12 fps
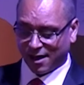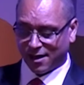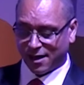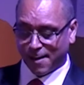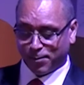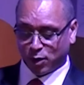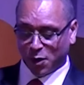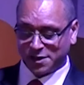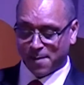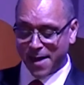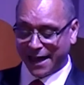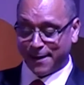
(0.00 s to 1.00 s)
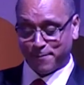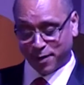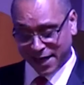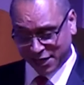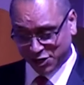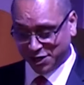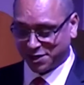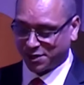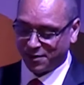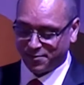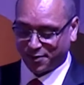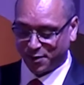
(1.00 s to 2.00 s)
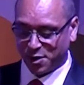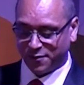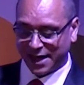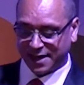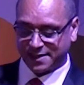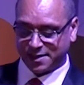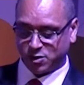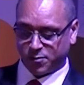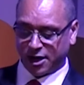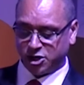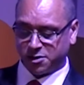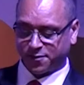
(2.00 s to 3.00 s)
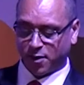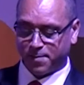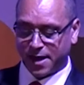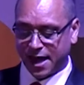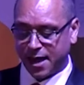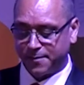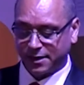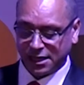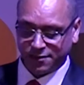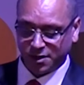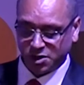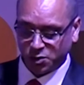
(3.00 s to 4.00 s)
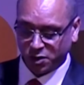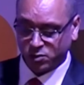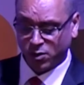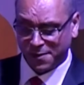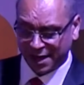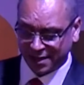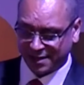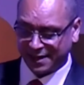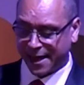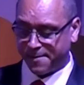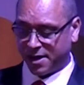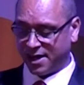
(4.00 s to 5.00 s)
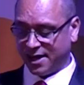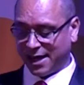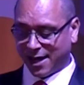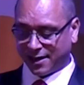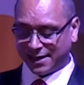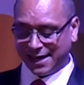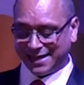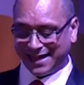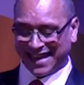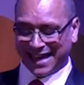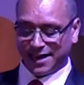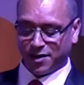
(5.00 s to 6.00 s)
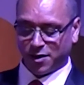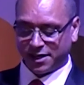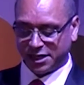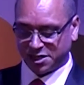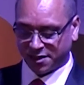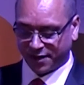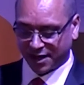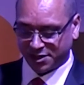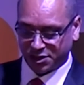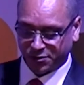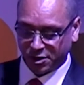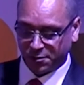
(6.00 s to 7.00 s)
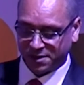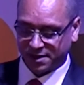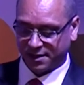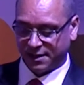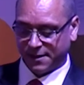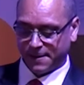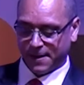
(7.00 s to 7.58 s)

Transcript: Employers are making pledges to improve access to apprenticeships for BAME individuals, women in STEM, LDD, and other disadvantaged groups.